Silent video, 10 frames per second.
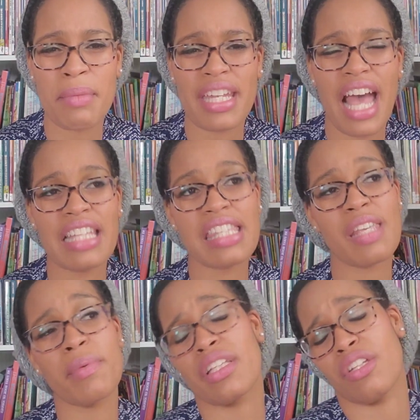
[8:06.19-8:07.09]
and I
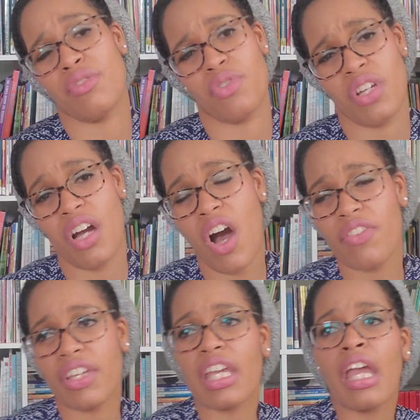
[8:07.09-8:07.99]
typically don't drink
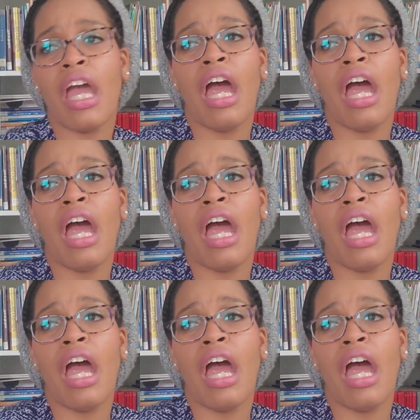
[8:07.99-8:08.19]
coffee.